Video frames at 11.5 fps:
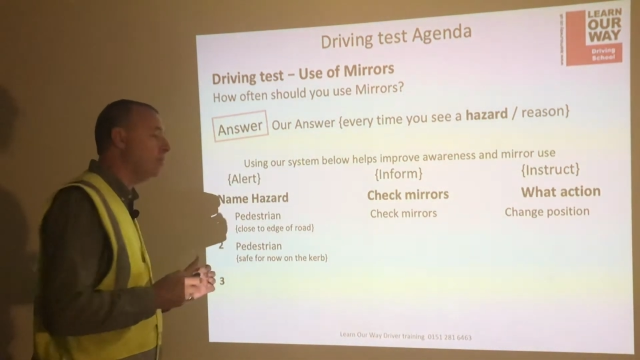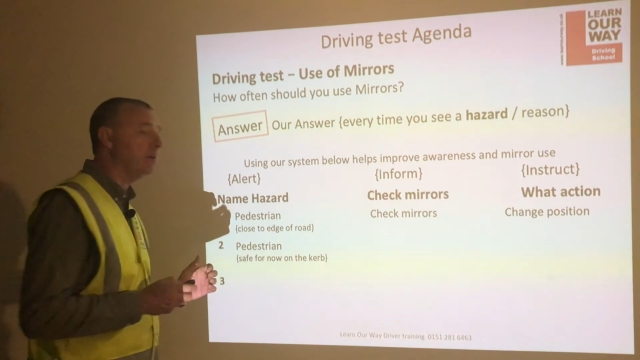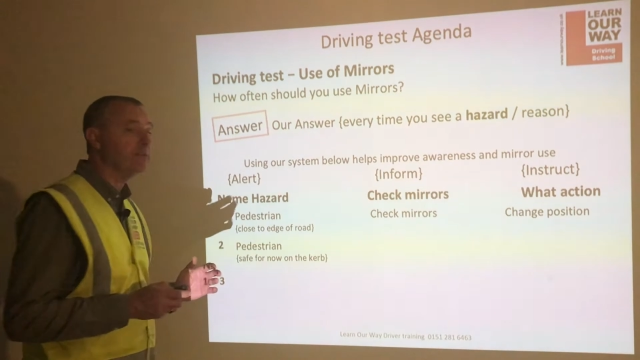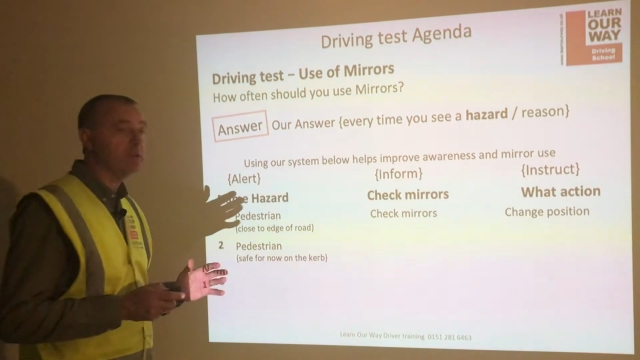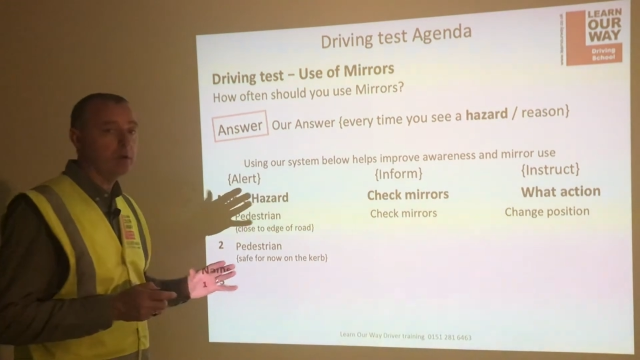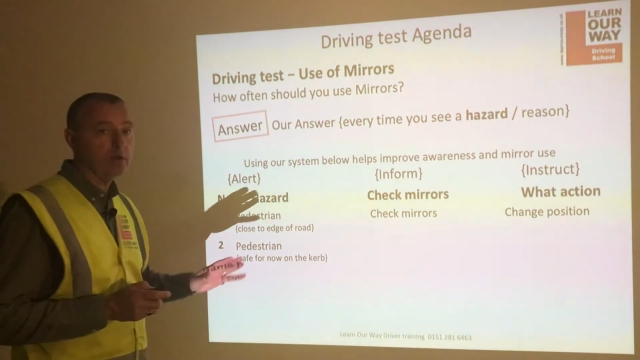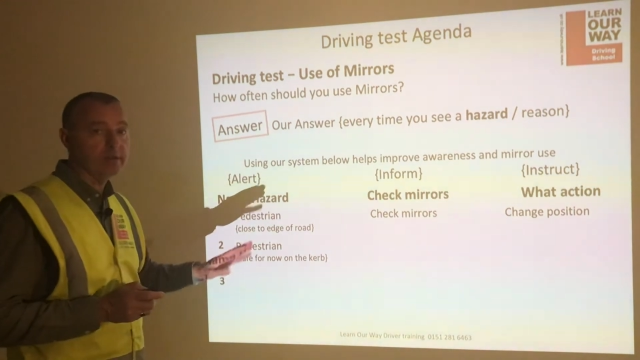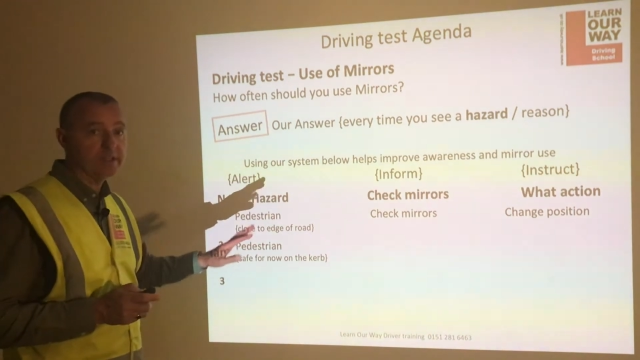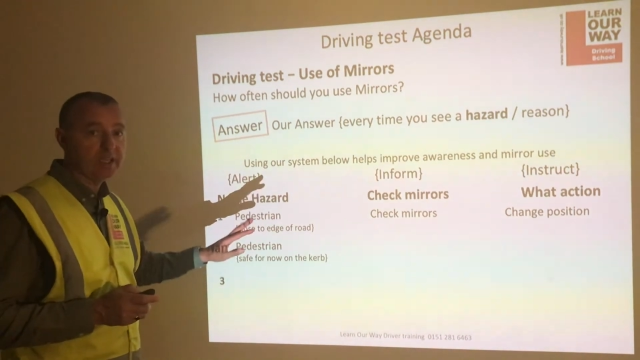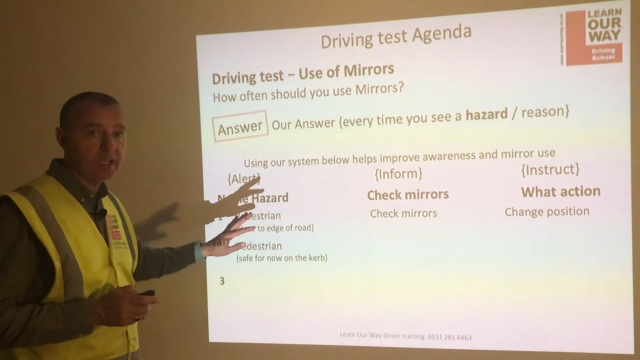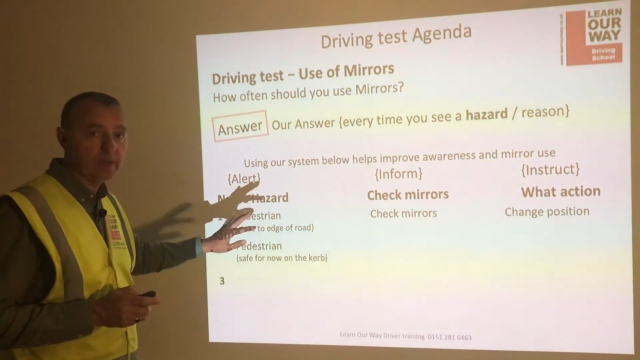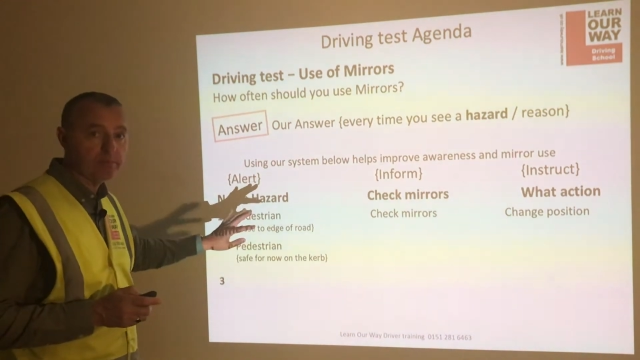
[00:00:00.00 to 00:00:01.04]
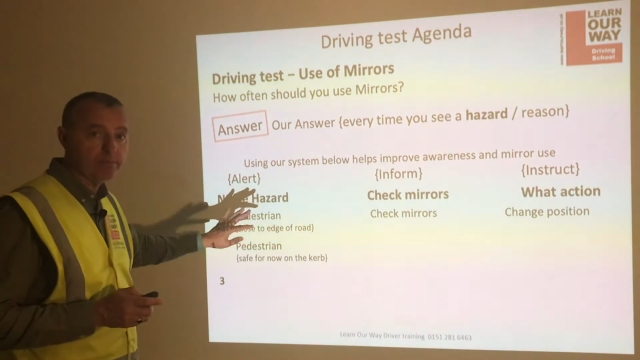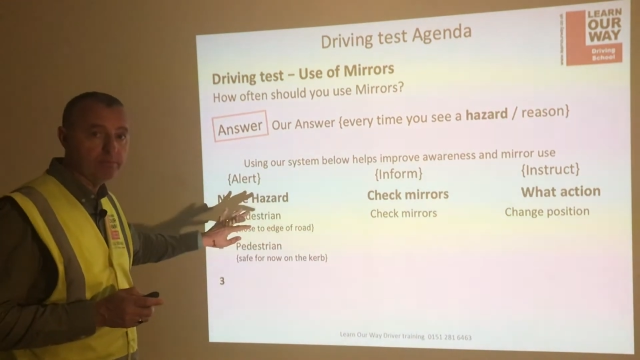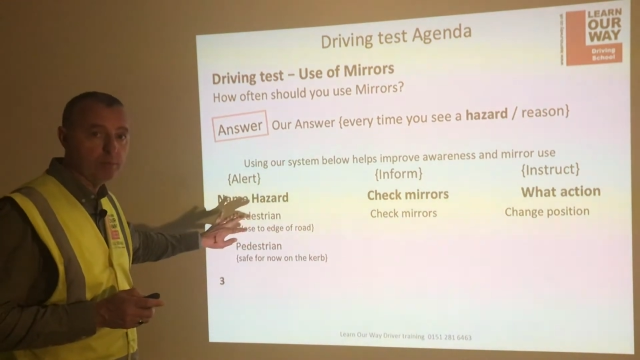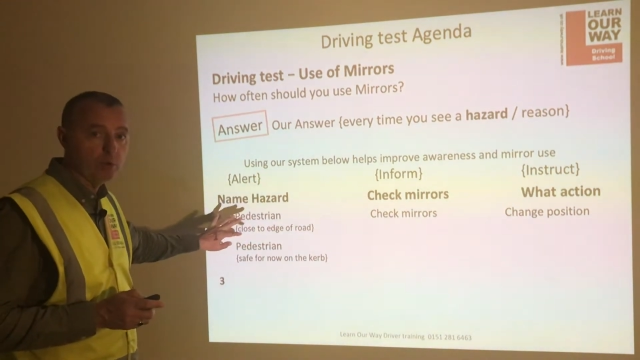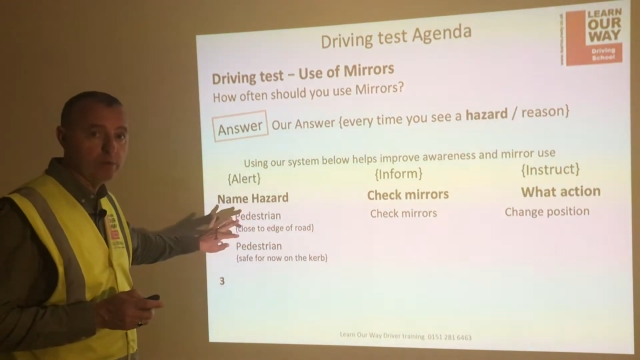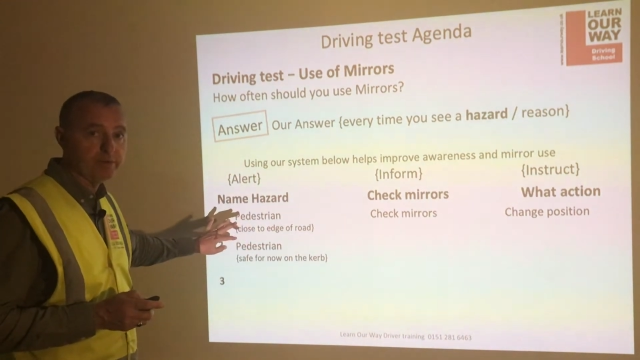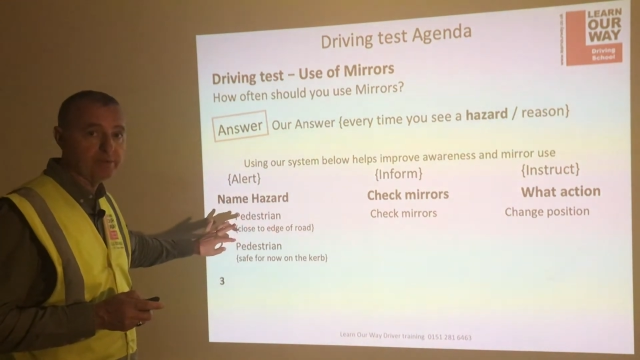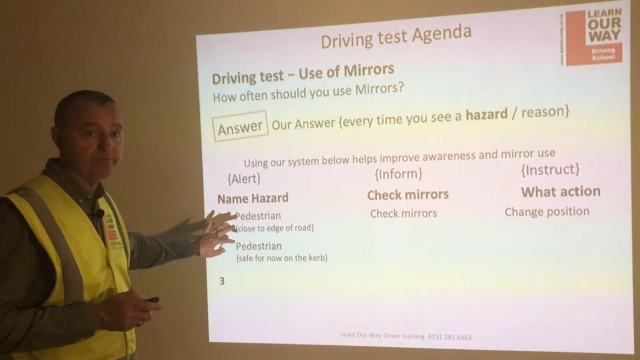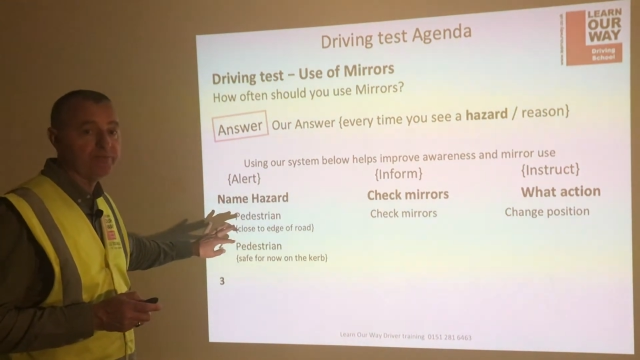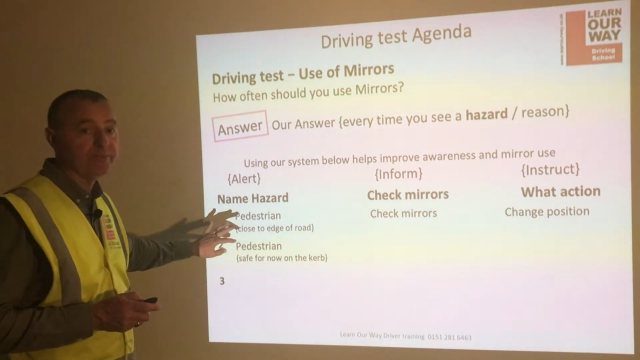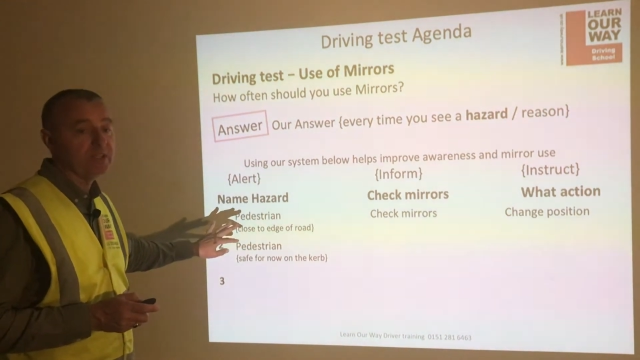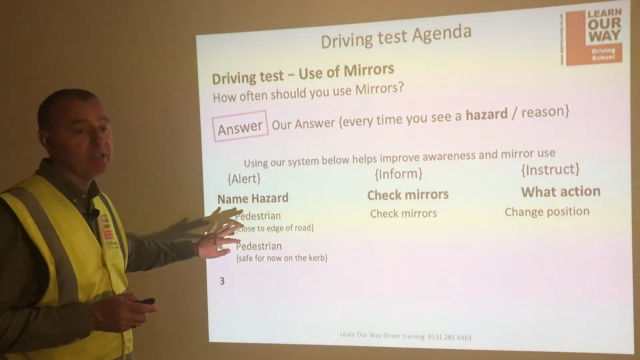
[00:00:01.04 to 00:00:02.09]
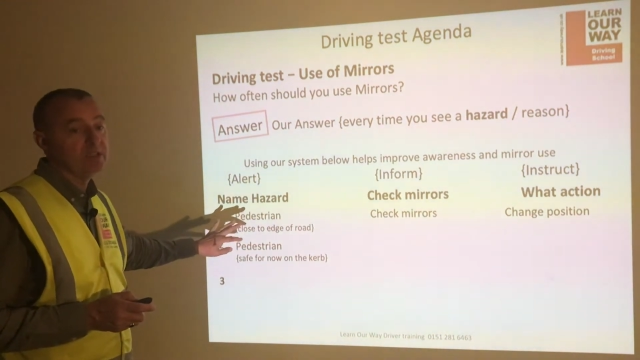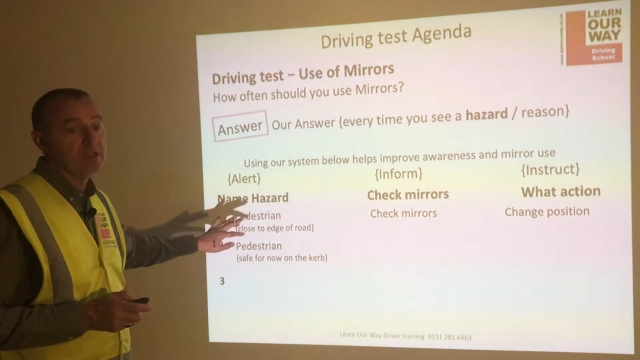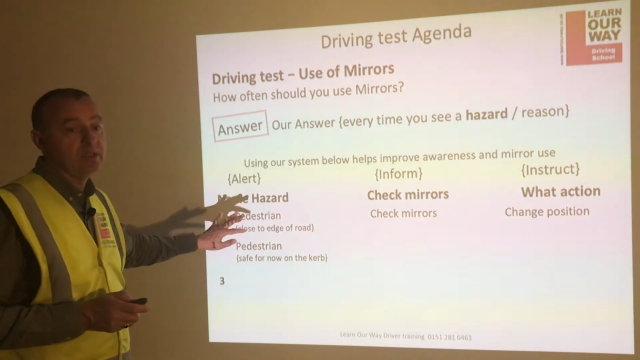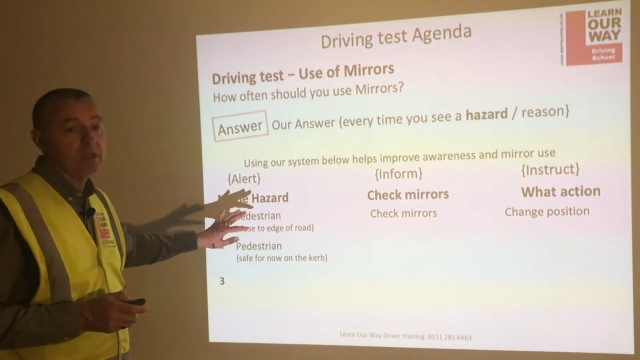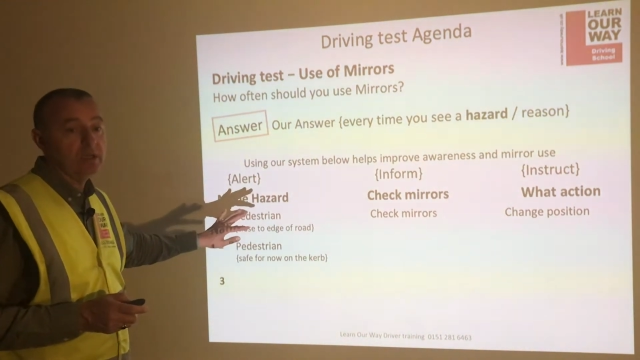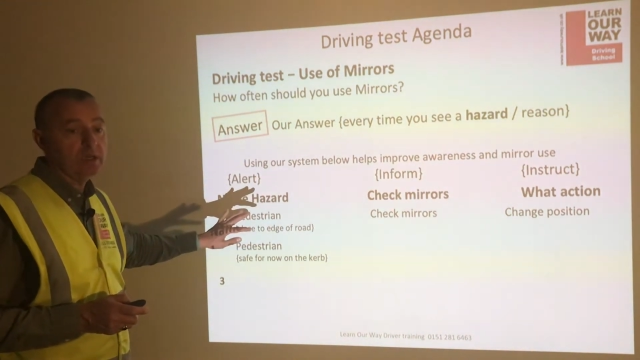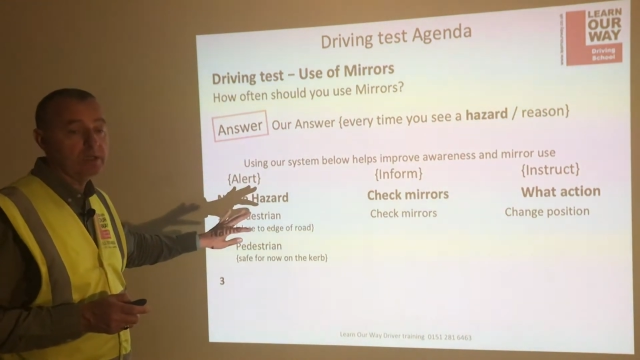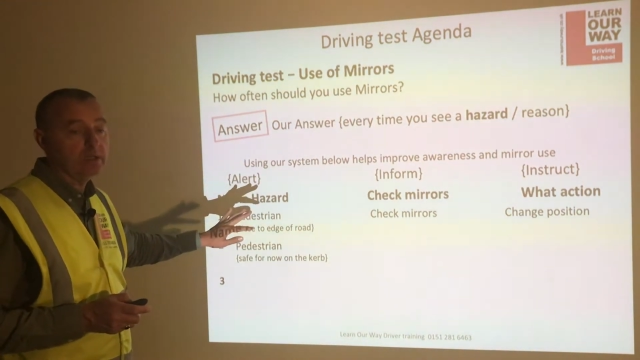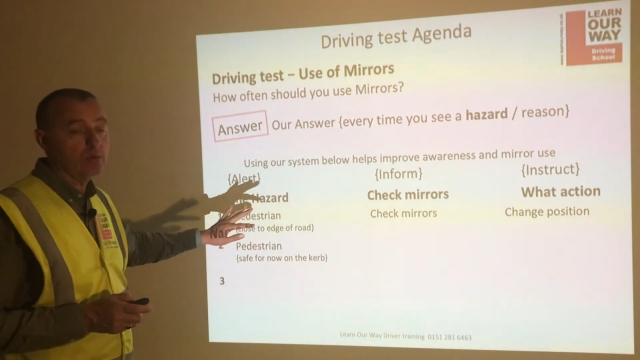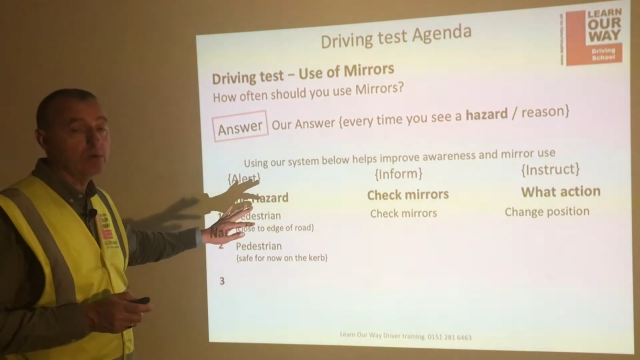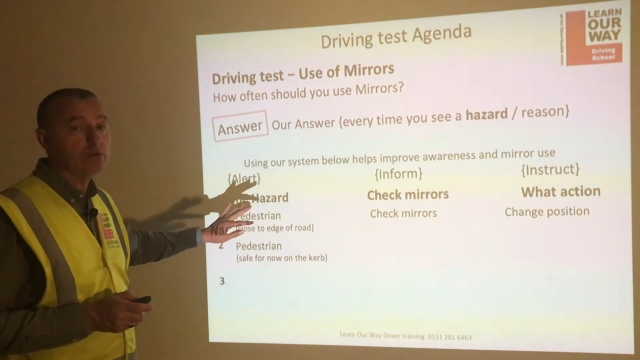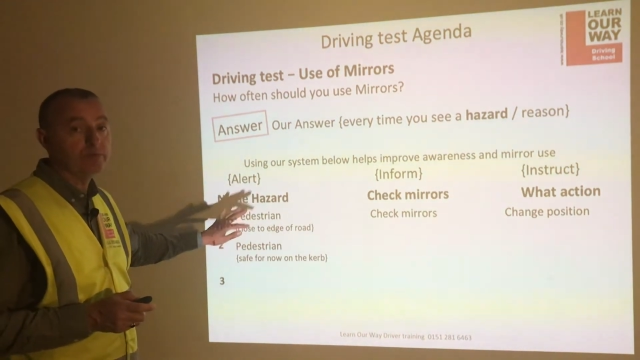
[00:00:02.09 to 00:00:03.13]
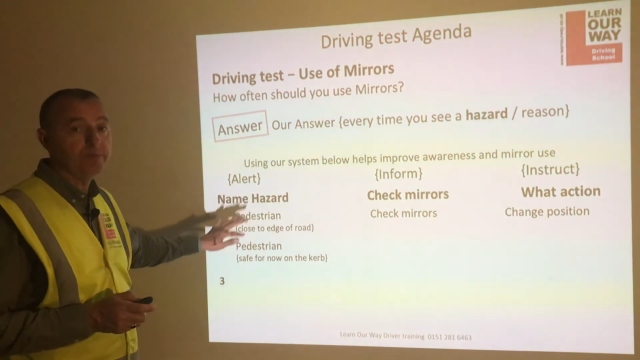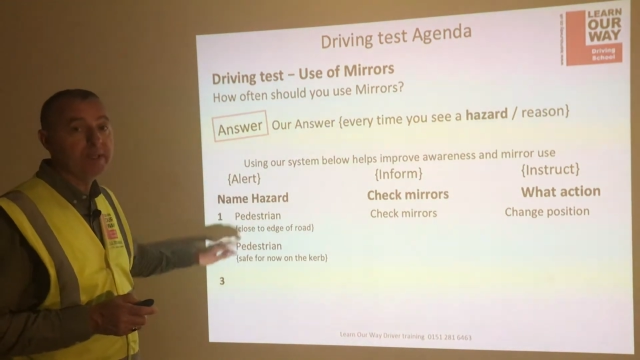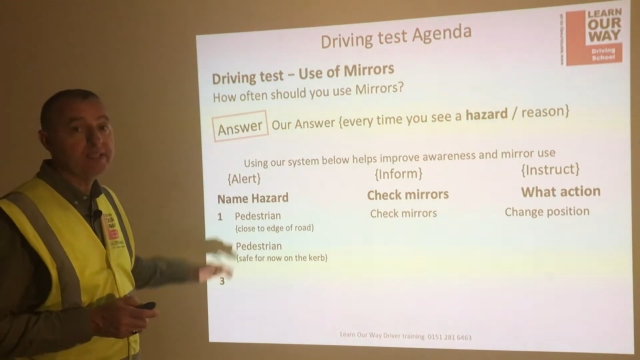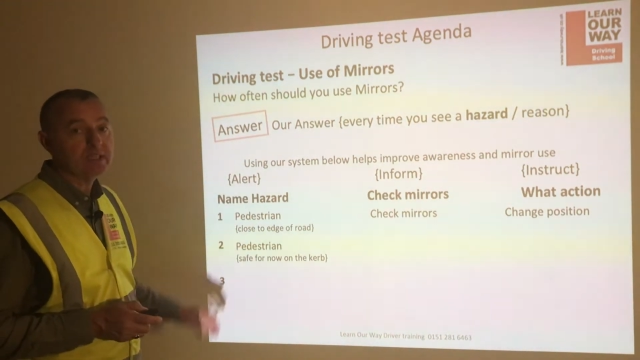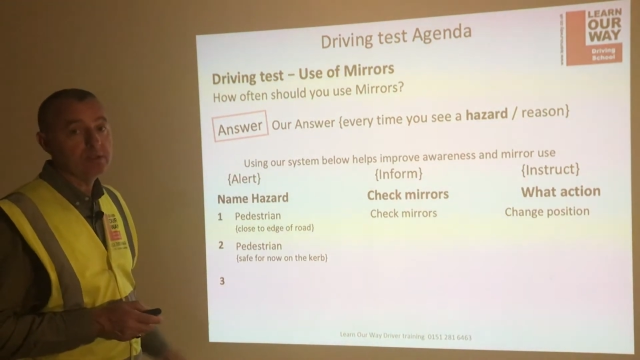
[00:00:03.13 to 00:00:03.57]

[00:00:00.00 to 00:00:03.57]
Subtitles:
If they're on the curb more than a good metre,